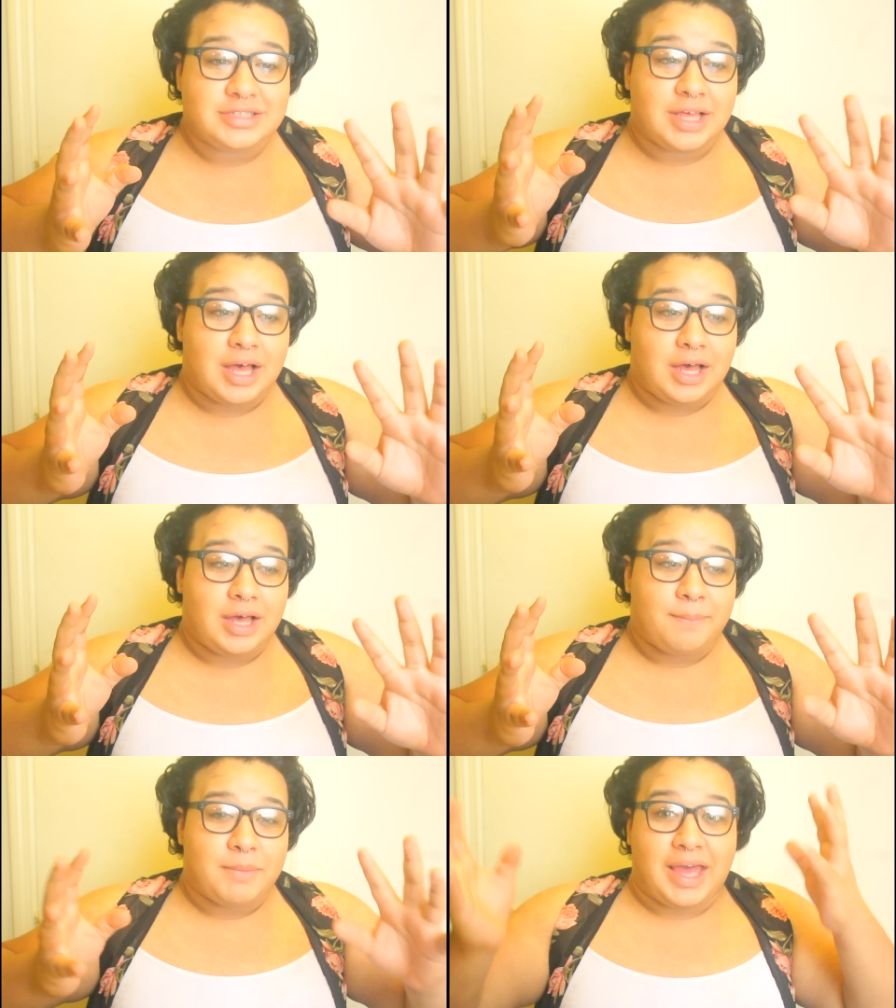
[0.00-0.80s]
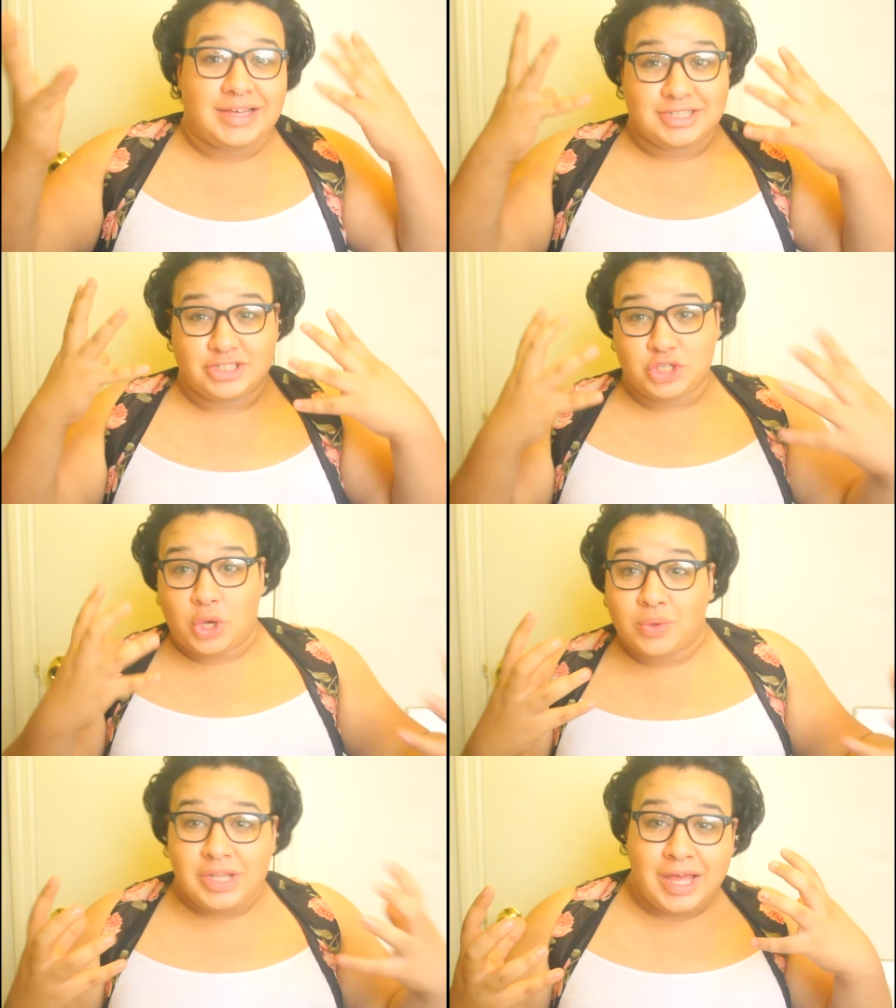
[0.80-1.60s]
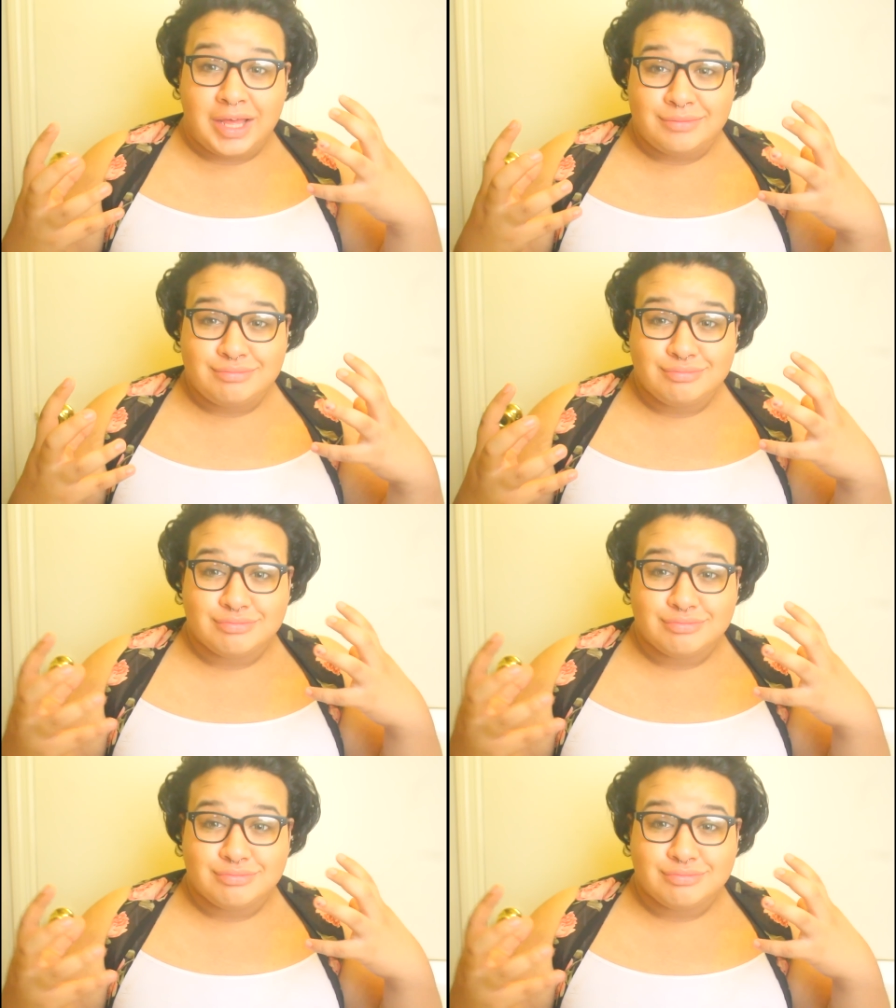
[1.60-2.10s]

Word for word: um, as a Chola,